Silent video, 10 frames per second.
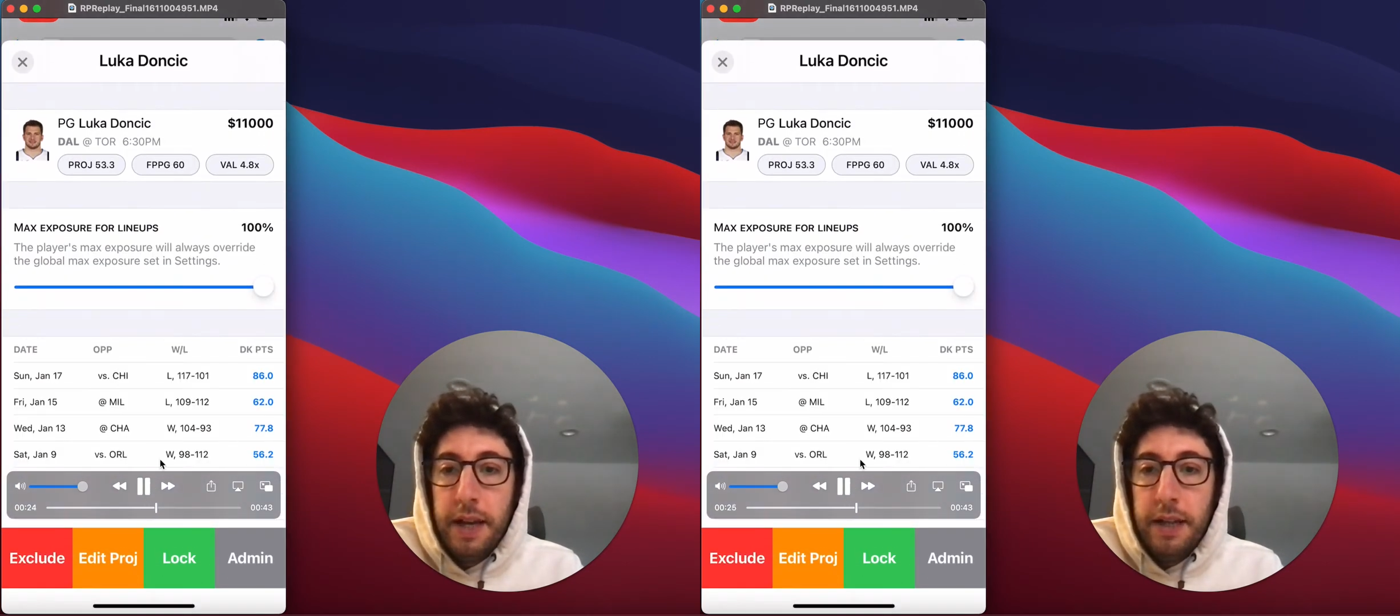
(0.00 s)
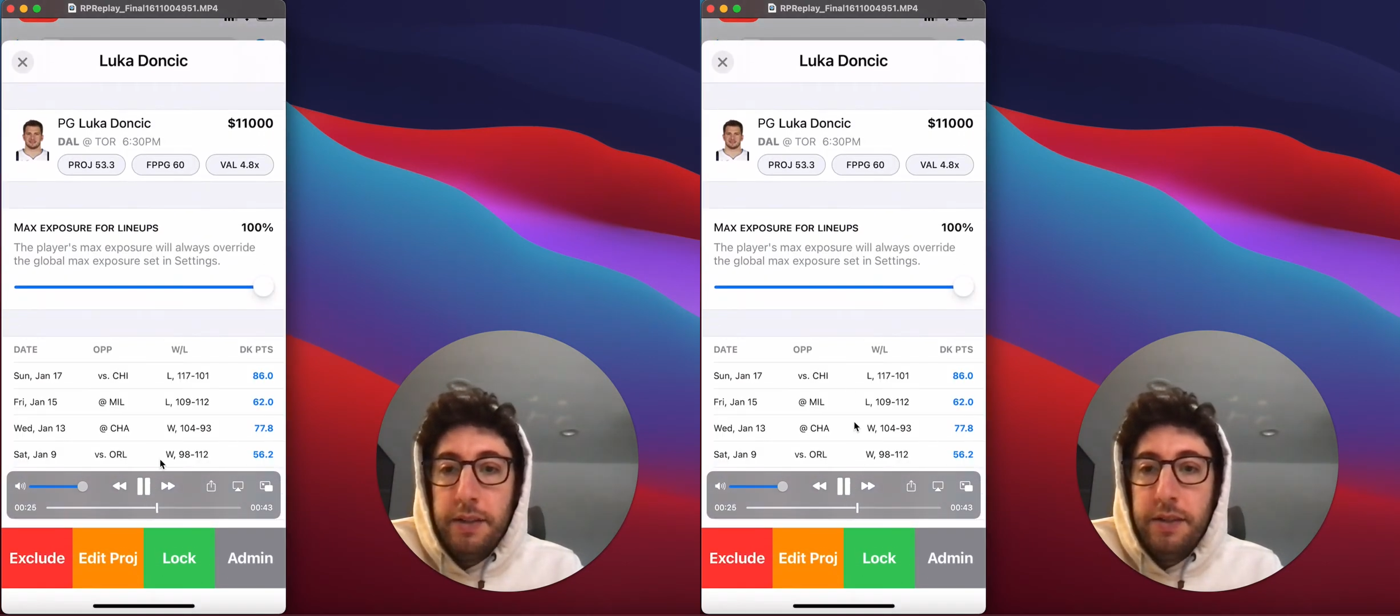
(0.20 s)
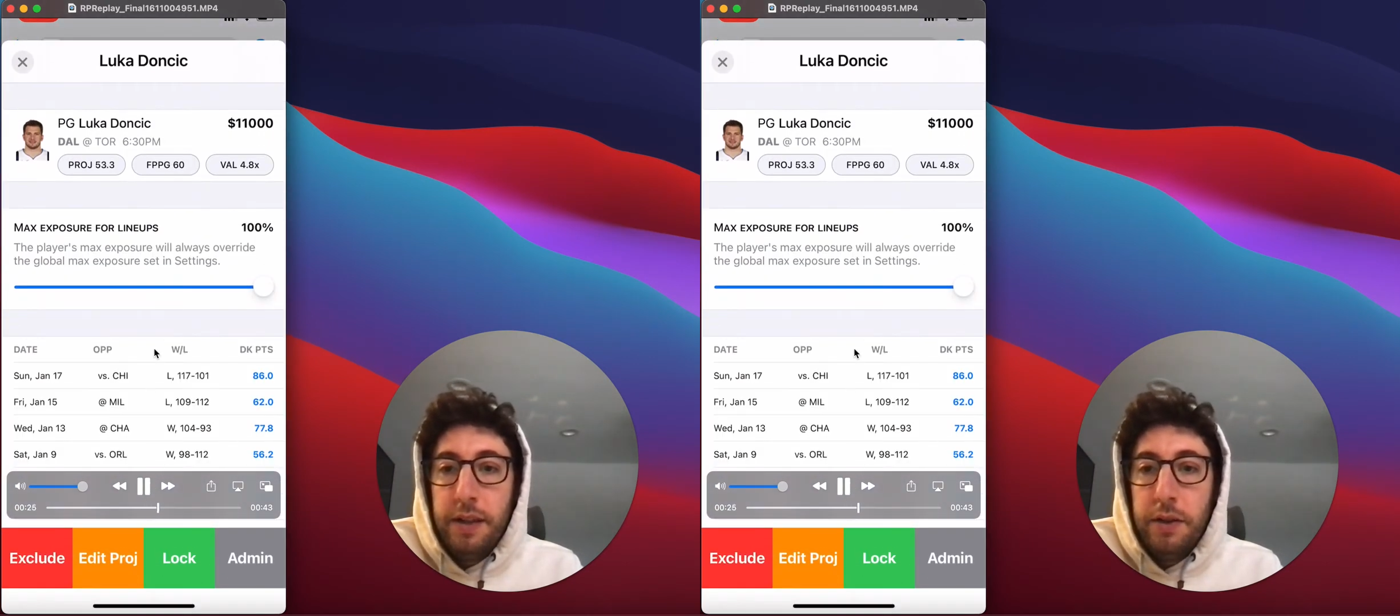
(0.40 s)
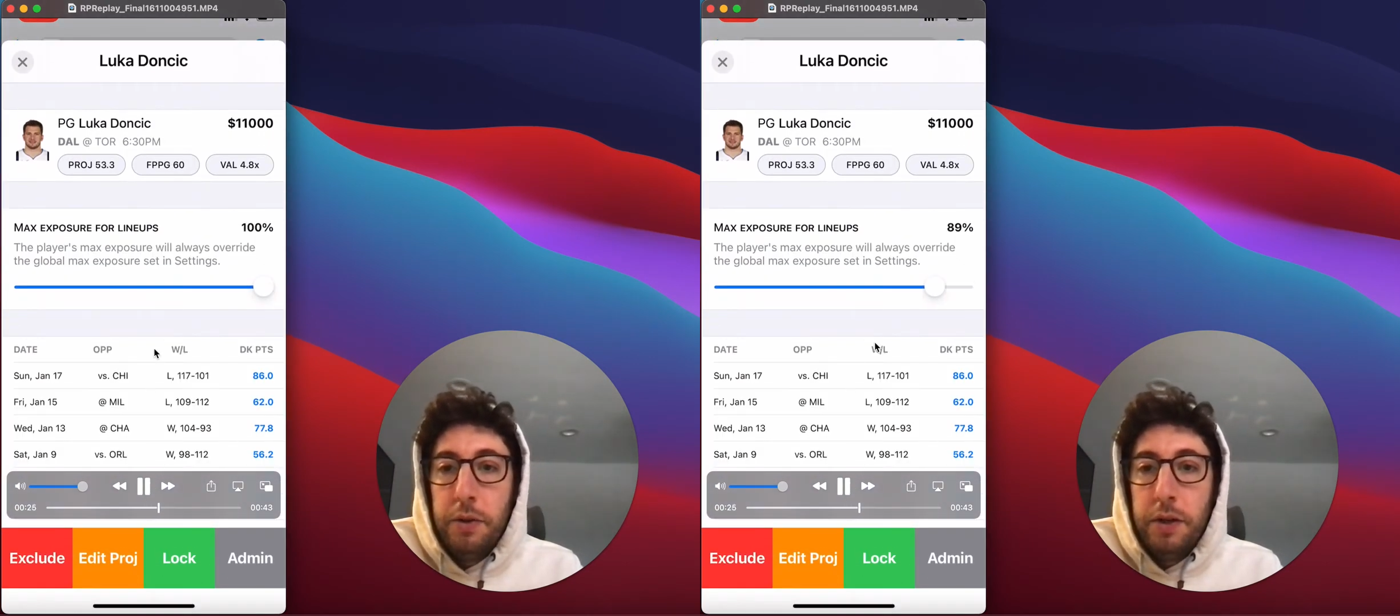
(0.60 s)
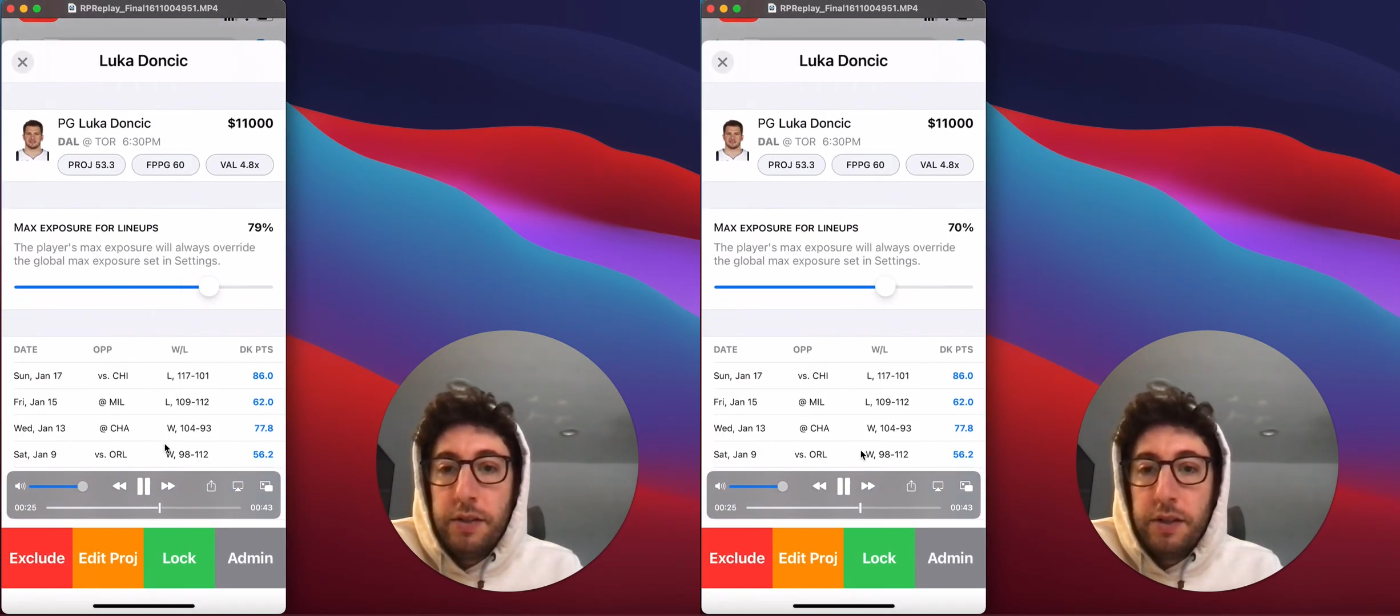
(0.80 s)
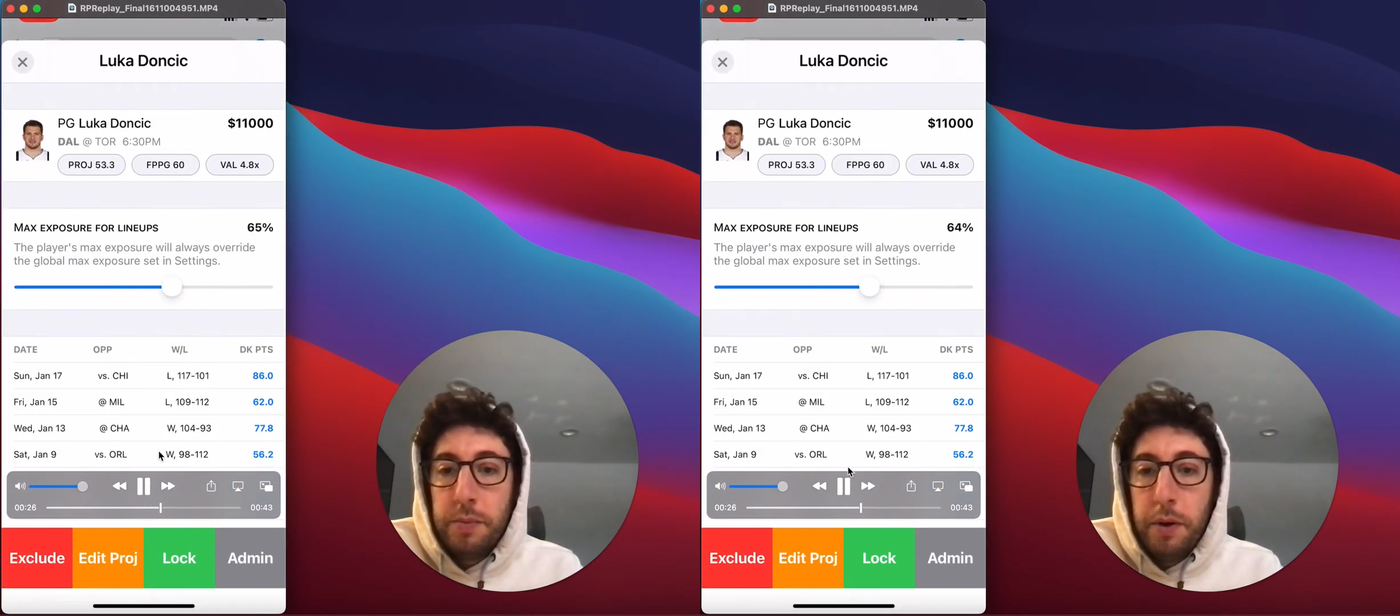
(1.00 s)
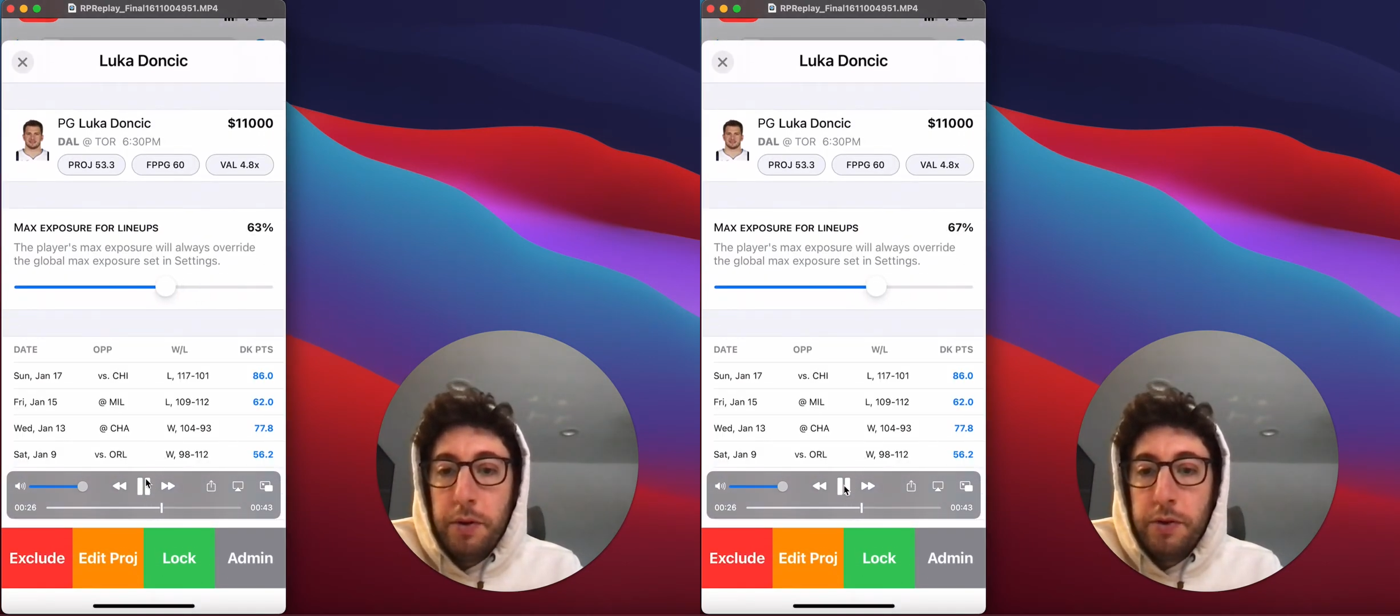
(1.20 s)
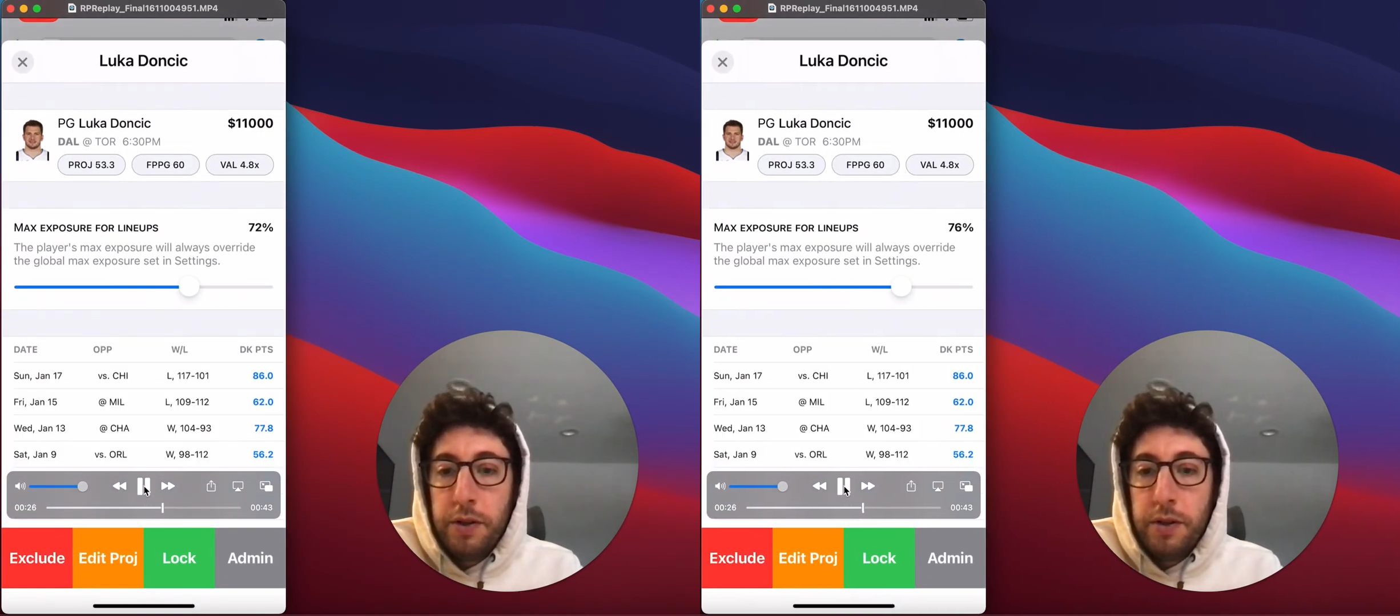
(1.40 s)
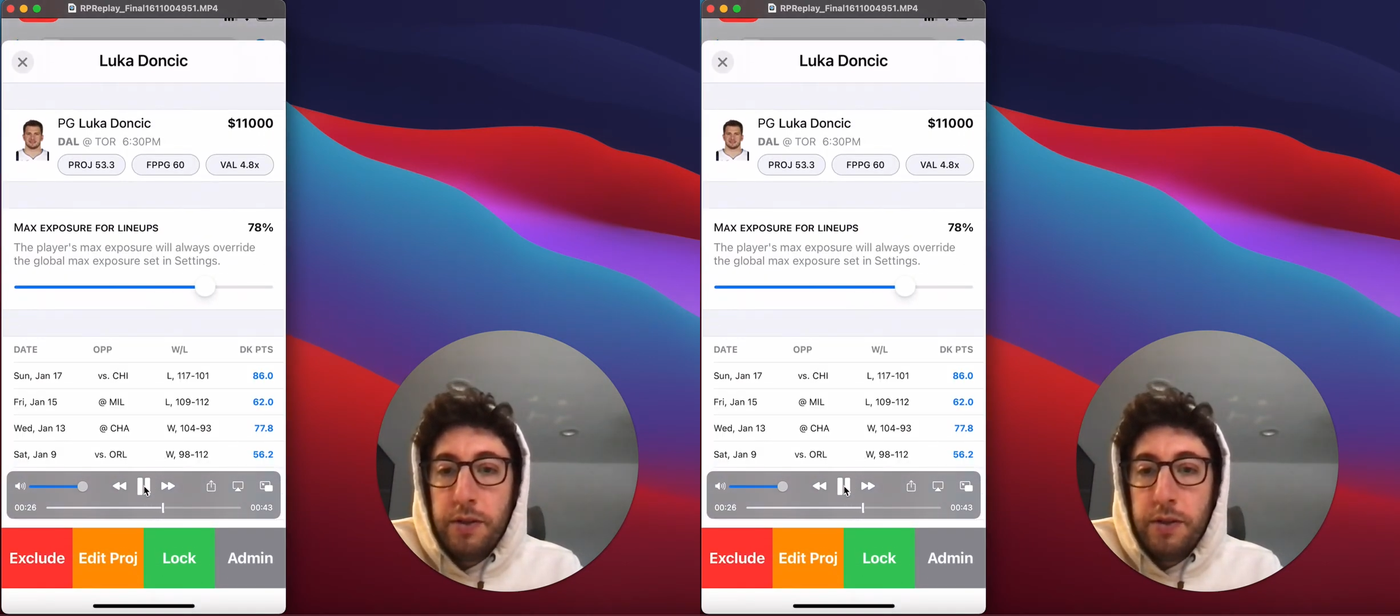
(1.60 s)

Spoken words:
and let's set Luka's exposure